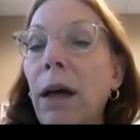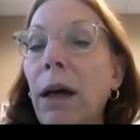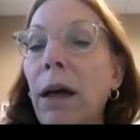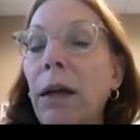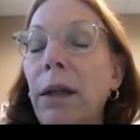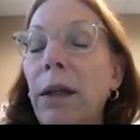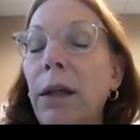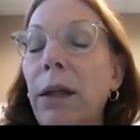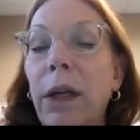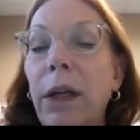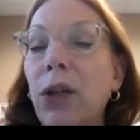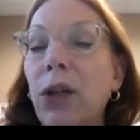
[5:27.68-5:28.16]

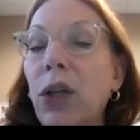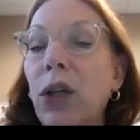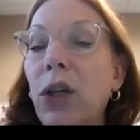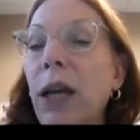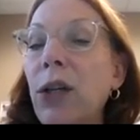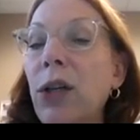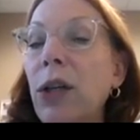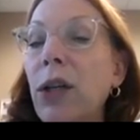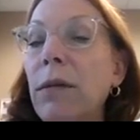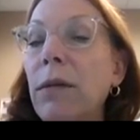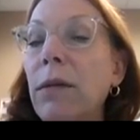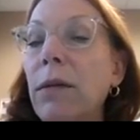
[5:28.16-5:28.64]
You can
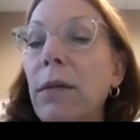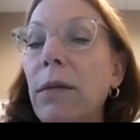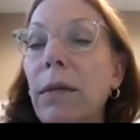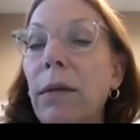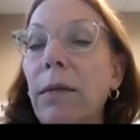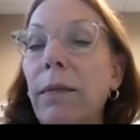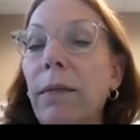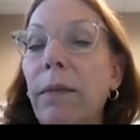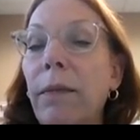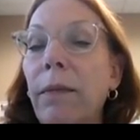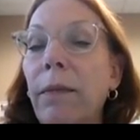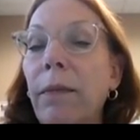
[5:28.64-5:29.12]
change it,
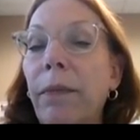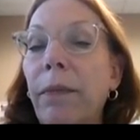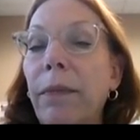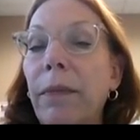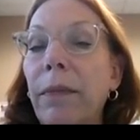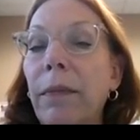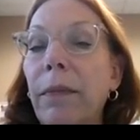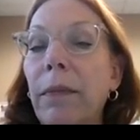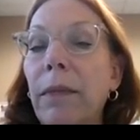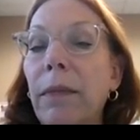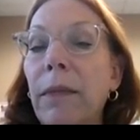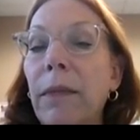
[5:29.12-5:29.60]

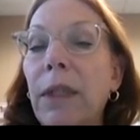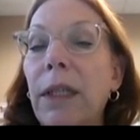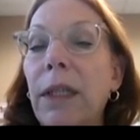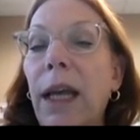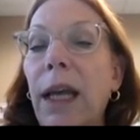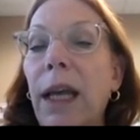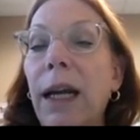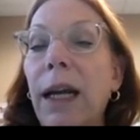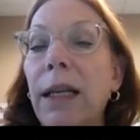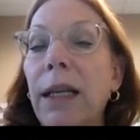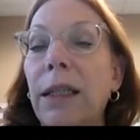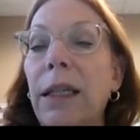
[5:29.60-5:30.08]

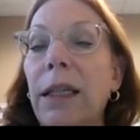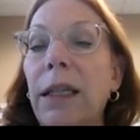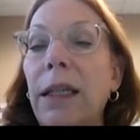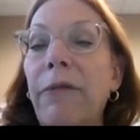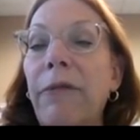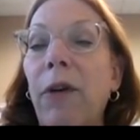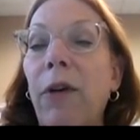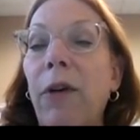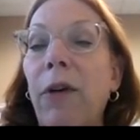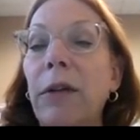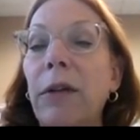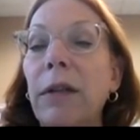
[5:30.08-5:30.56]
set it as
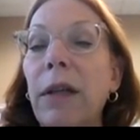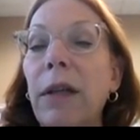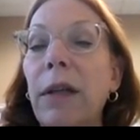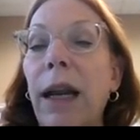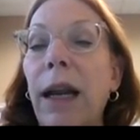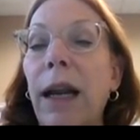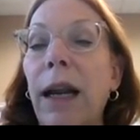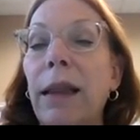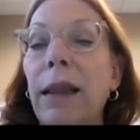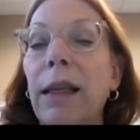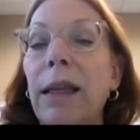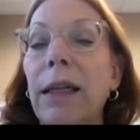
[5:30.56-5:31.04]
default,
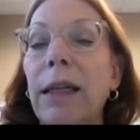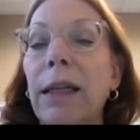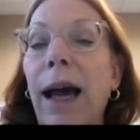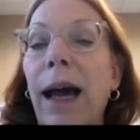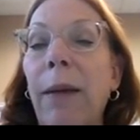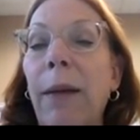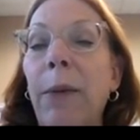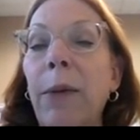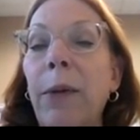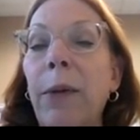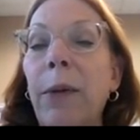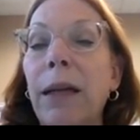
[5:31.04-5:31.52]
and at the
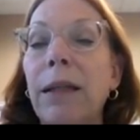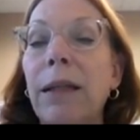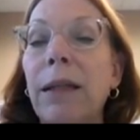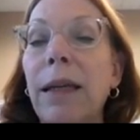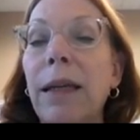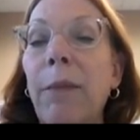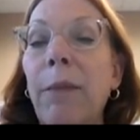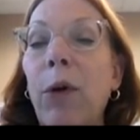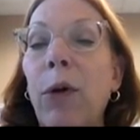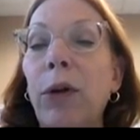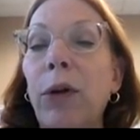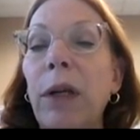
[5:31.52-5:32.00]
top of that
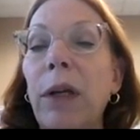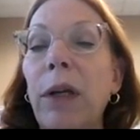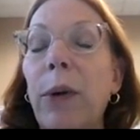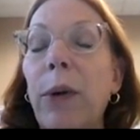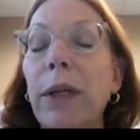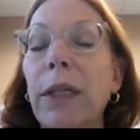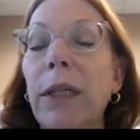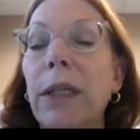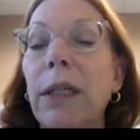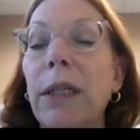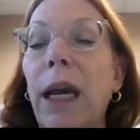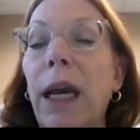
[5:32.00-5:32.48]
CM only
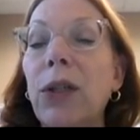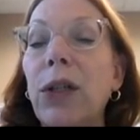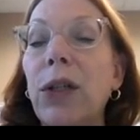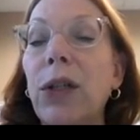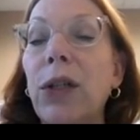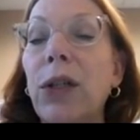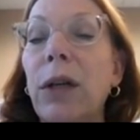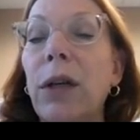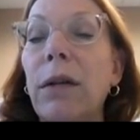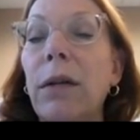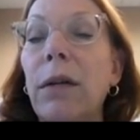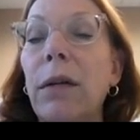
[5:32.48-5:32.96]

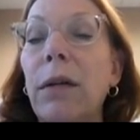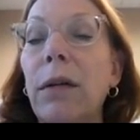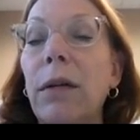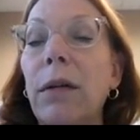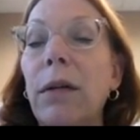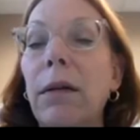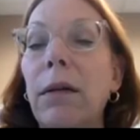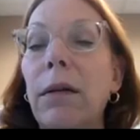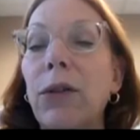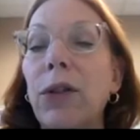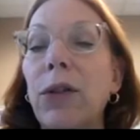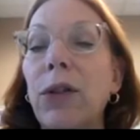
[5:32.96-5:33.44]
presentation,
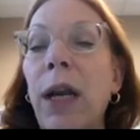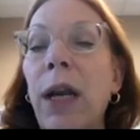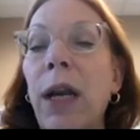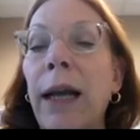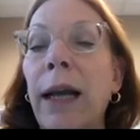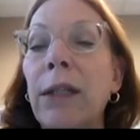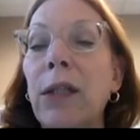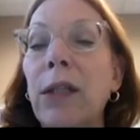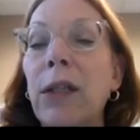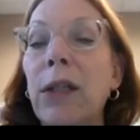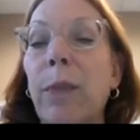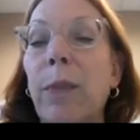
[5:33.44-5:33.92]
there's a
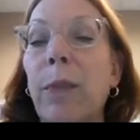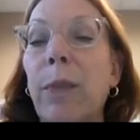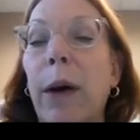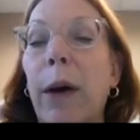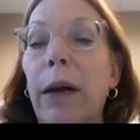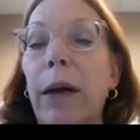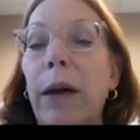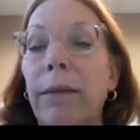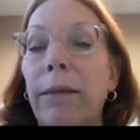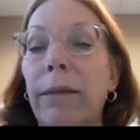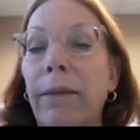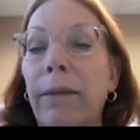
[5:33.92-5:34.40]
next
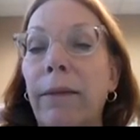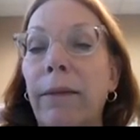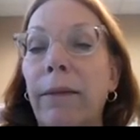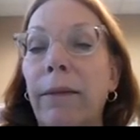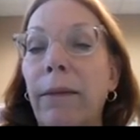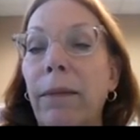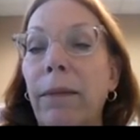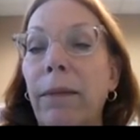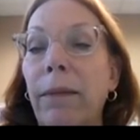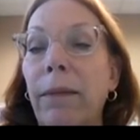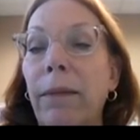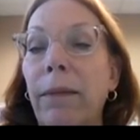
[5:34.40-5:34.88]
button.
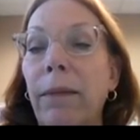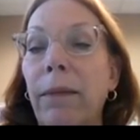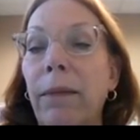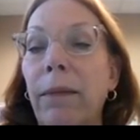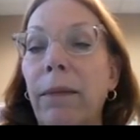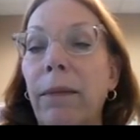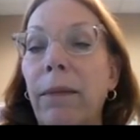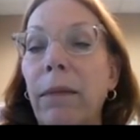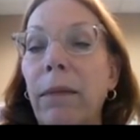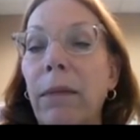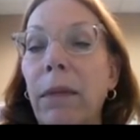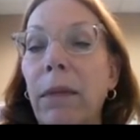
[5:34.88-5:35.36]

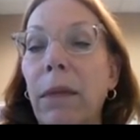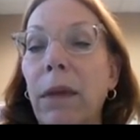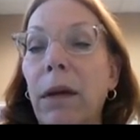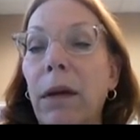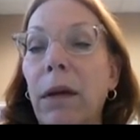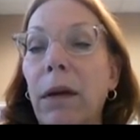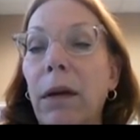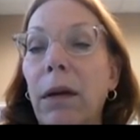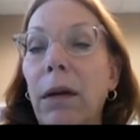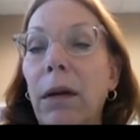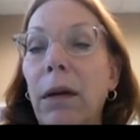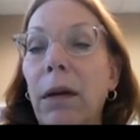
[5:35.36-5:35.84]

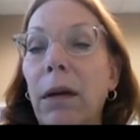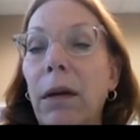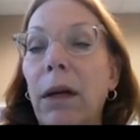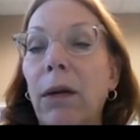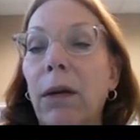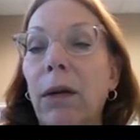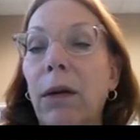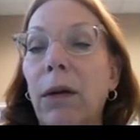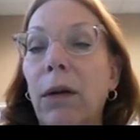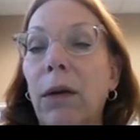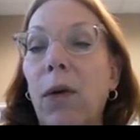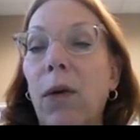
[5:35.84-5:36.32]
It'll walk you
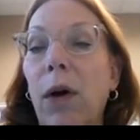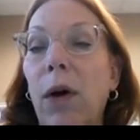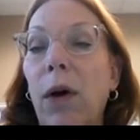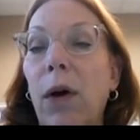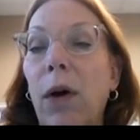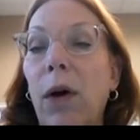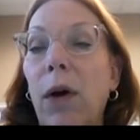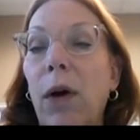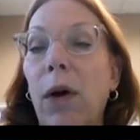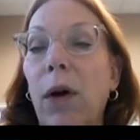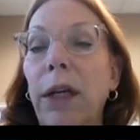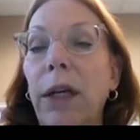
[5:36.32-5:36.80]
through this.
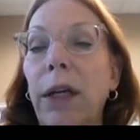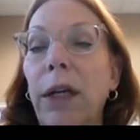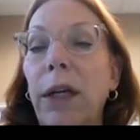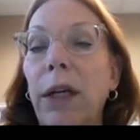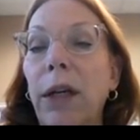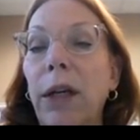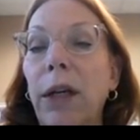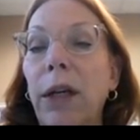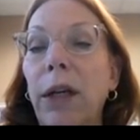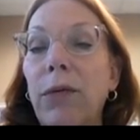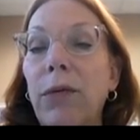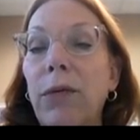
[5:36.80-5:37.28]
This is pretty
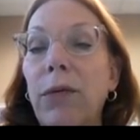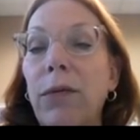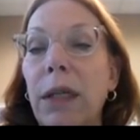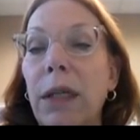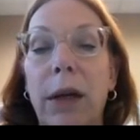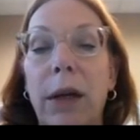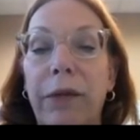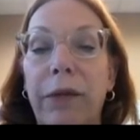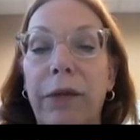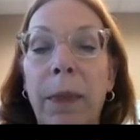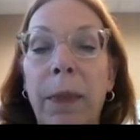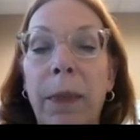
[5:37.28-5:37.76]
goof
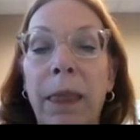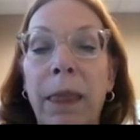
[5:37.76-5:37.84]
proof.